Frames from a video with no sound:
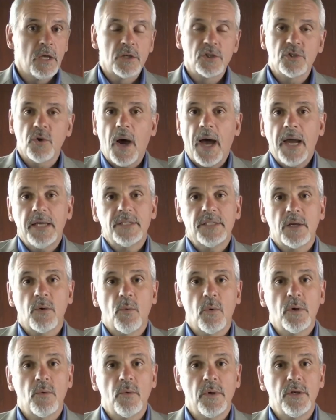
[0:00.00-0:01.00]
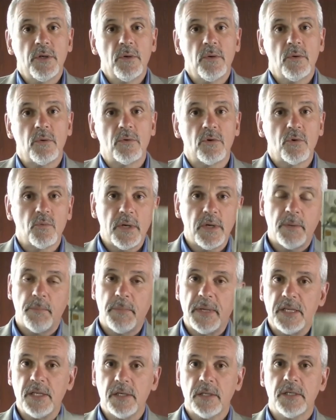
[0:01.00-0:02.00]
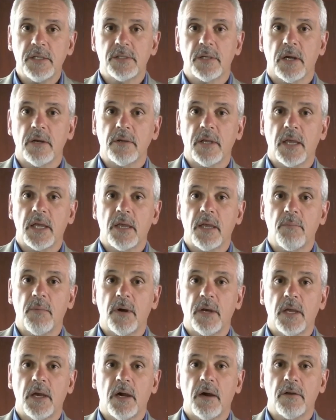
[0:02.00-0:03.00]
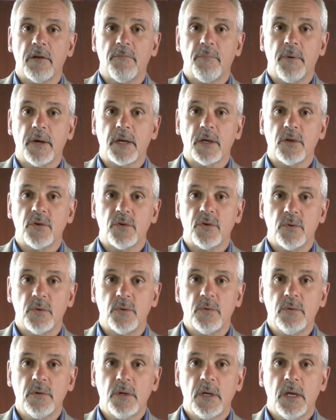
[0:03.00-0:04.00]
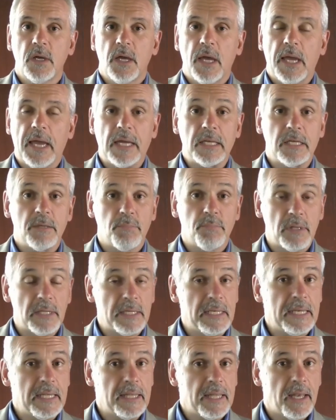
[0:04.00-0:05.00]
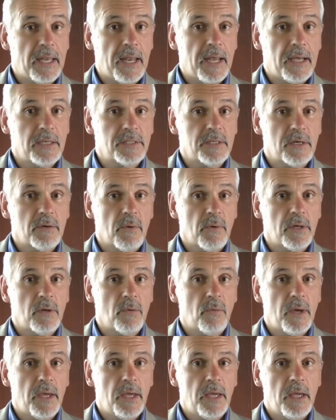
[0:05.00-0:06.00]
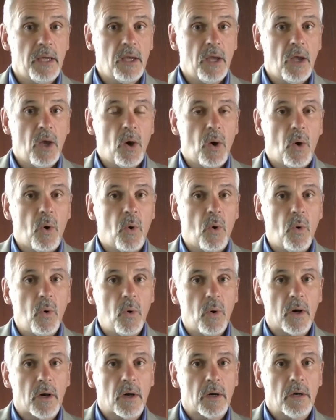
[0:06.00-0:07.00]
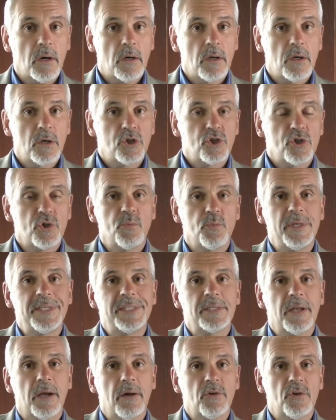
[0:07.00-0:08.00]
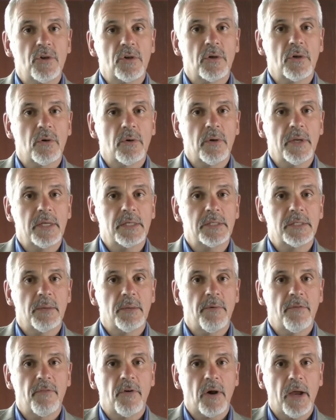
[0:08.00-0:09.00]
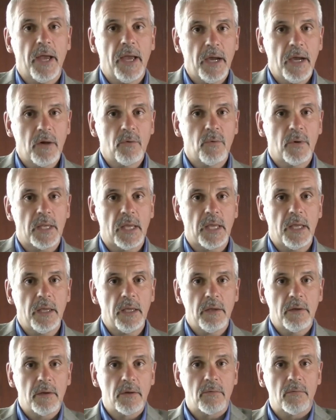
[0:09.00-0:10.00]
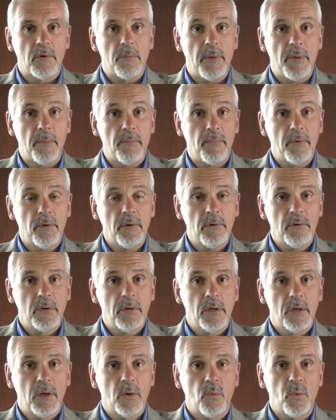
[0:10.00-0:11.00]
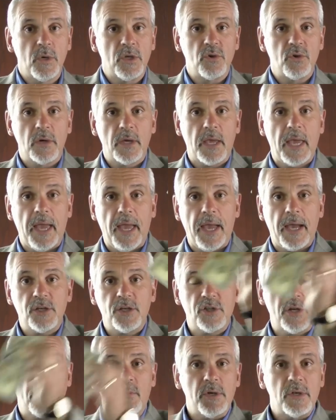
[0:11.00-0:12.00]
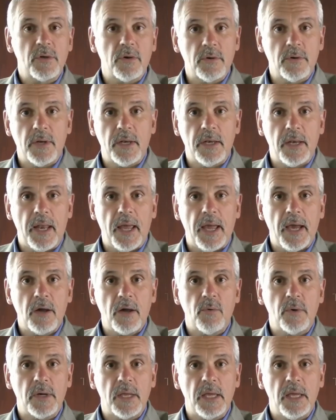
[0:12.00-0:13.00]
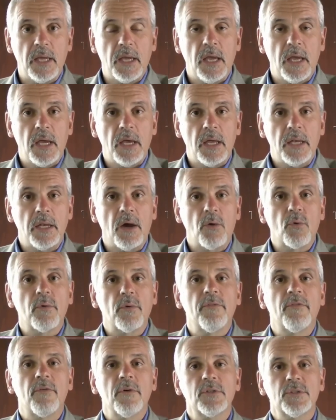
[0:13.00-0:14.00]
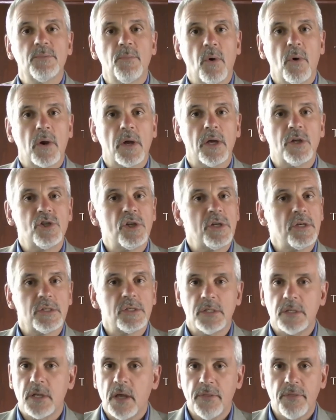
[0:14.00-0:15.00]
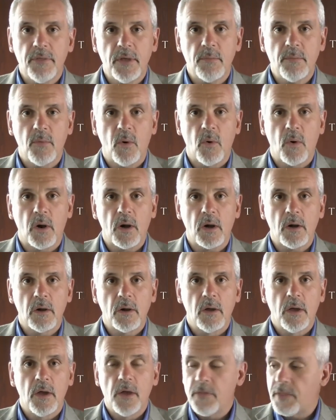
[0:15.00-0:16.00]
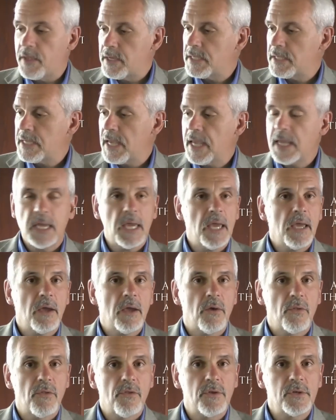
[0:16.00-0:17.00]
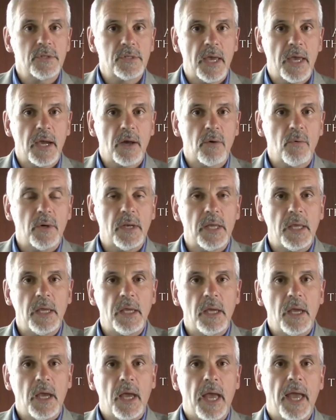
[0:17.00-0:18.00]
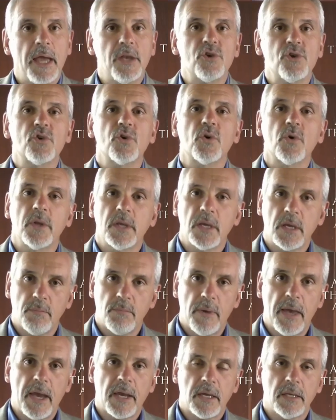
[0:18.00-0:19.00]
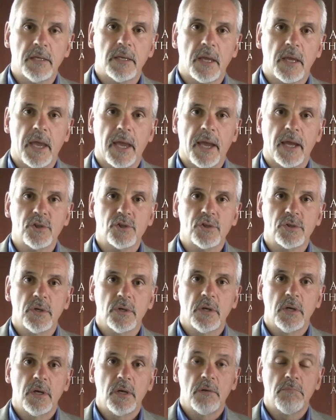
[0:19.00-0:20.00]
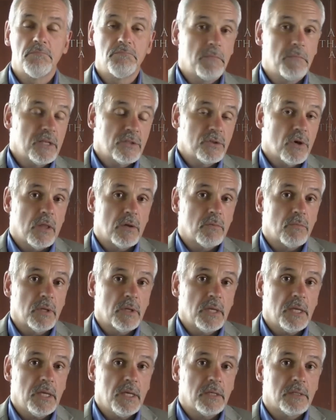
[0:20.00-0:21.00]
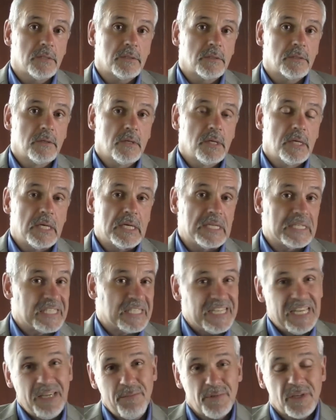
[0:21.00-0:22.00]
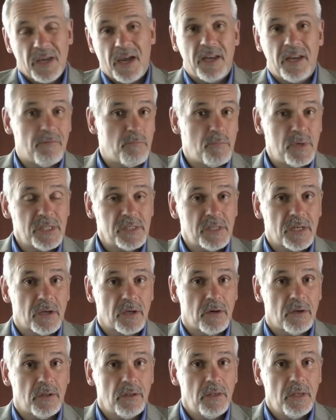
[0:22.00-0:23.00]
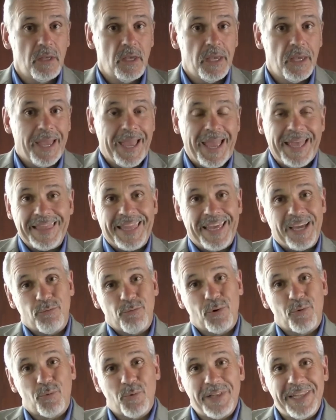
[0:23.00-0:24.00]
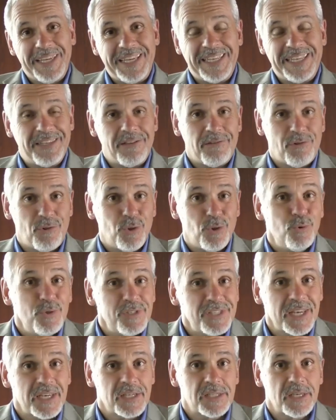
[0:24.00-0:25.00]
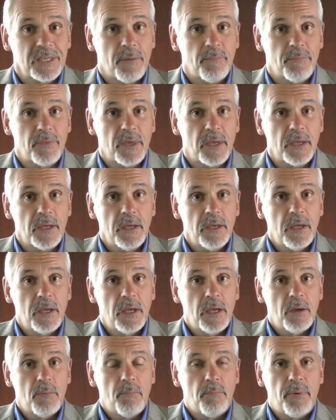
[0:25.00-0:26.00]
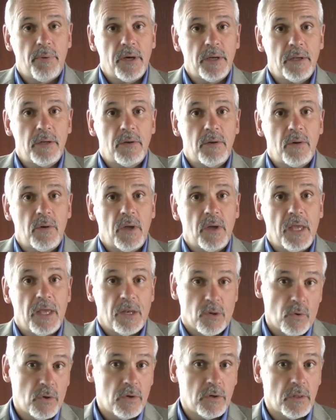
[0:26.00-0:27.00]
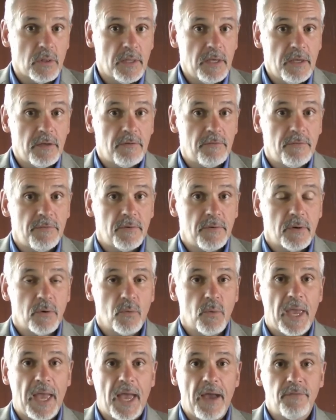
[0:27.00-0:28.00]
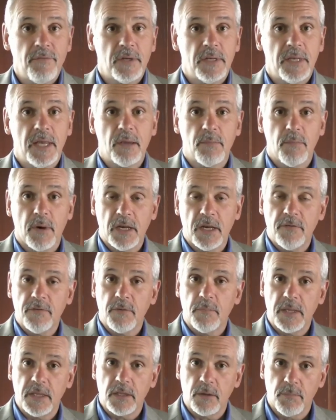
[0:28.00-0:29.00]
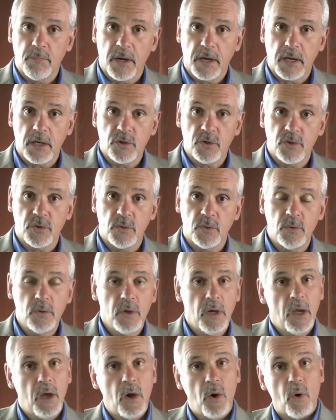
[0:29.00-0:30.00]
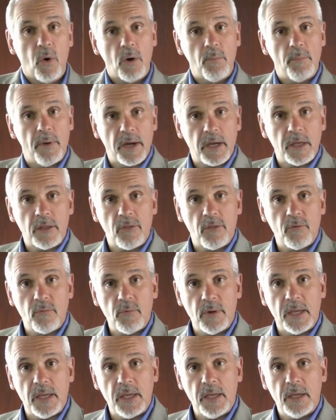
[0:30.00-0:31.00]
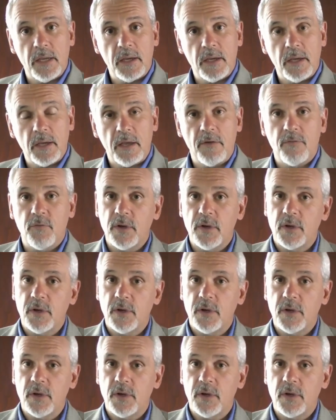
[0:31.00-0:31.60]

So Isaac, what do? Do we immediately start taking money out of bucket two and depleting that asset right away? Or should we start turning some of our equity? Remember, we took cash and we turned it into equity. Now a reverse mortgage is nothing more than taking this equity and turning it back into cash. That's all it really is. It seems kind of mystical and like we're really losing something, but in order to live, we have to take money from either bucket two or bucket three if